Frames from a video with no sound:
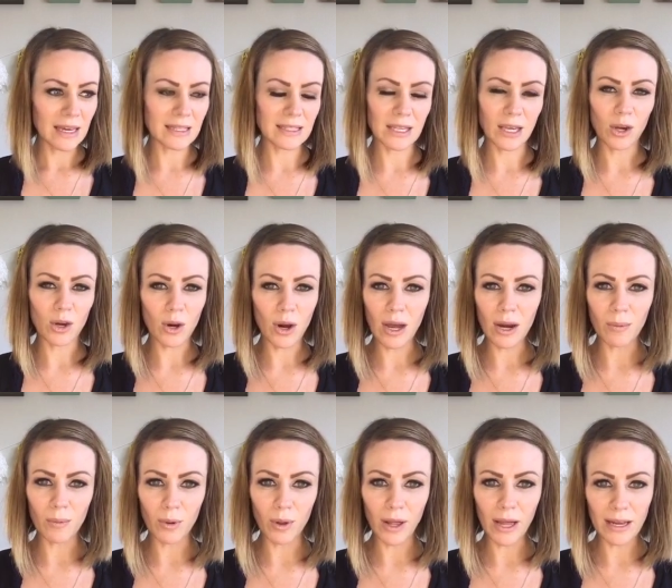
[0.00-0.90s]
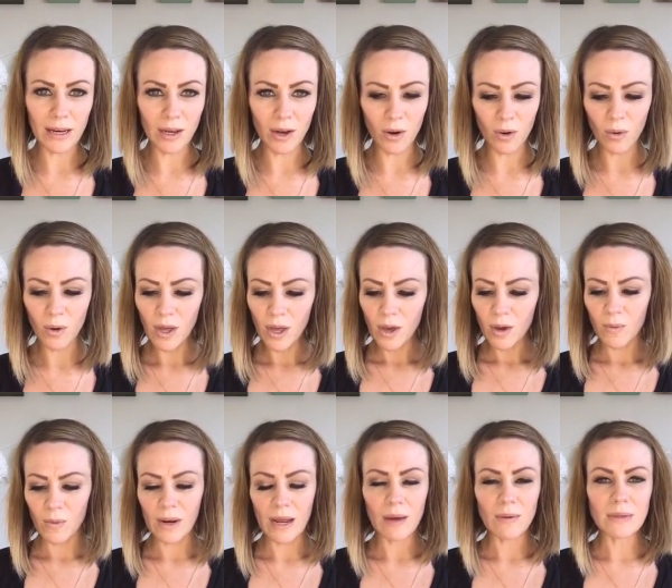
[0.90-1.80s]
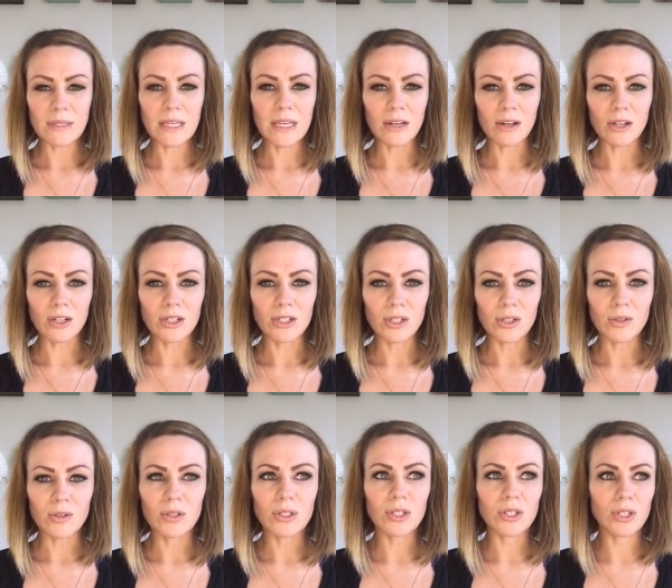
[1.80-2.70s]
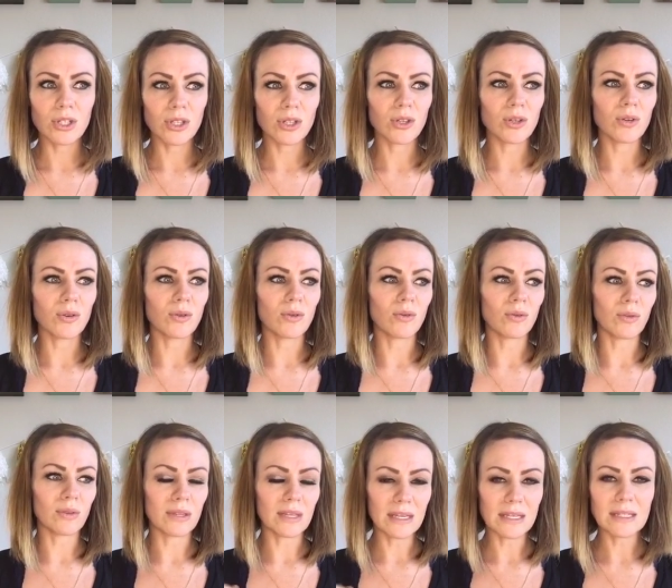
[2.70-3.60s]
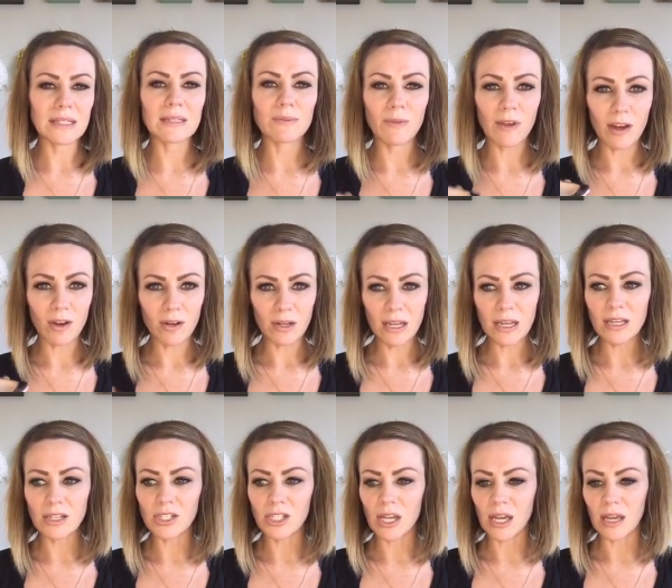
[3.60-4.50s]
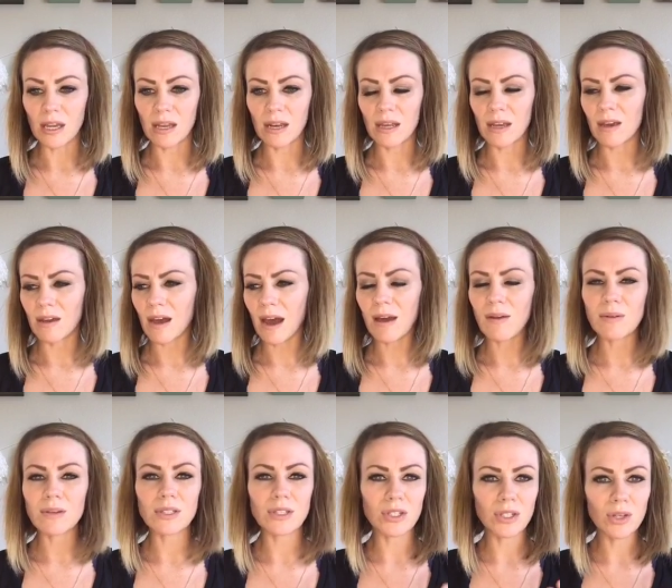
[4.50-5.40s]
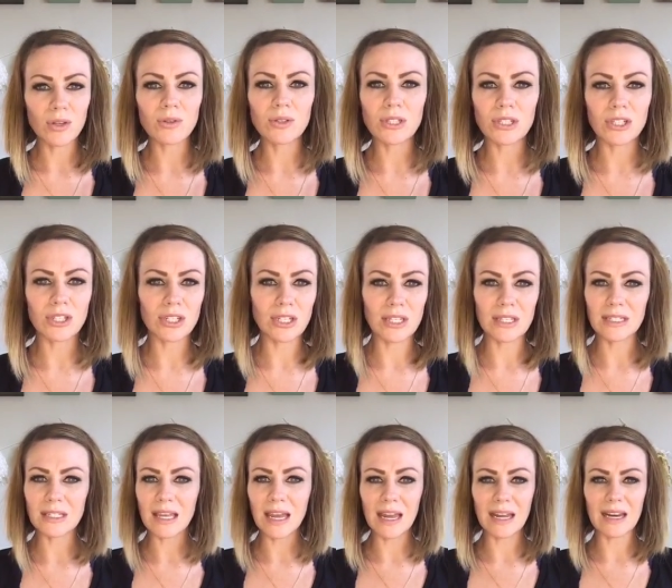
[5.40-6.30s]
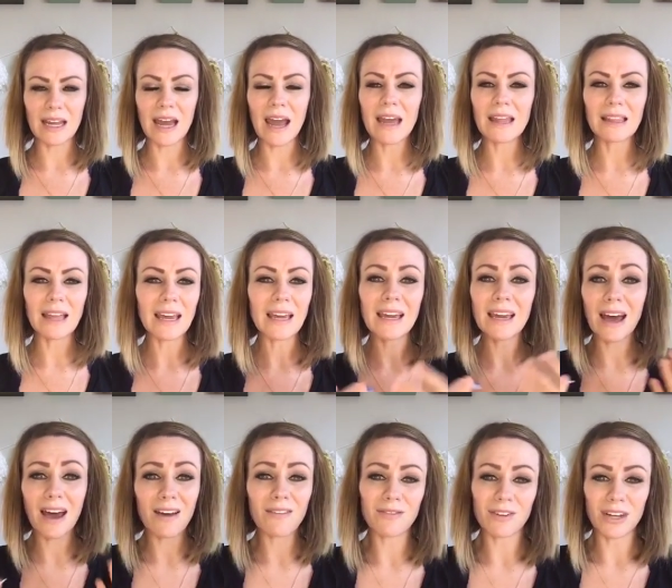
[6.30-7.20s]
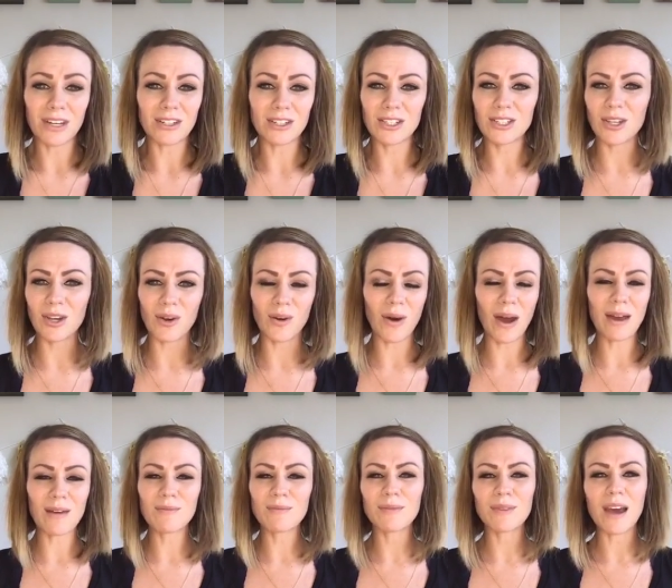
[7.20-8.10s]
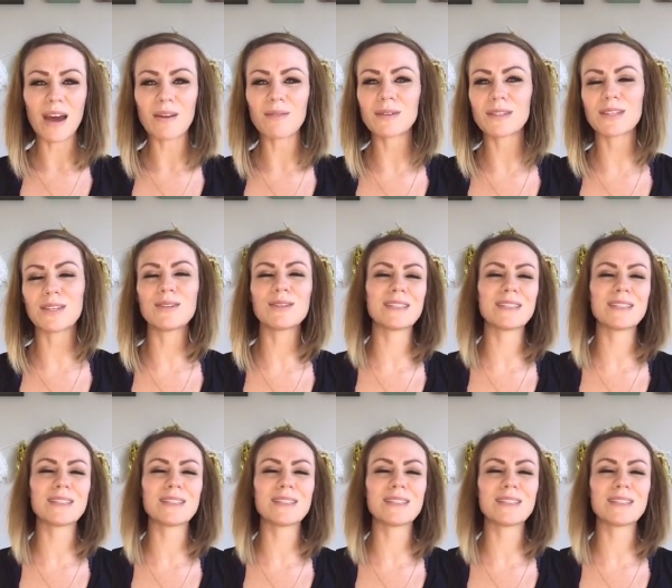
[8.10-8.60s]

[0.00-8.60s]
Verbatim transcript: It's incredible. I know when I was introduced to this foundation, I was used to just kind of I like coverage. So I I was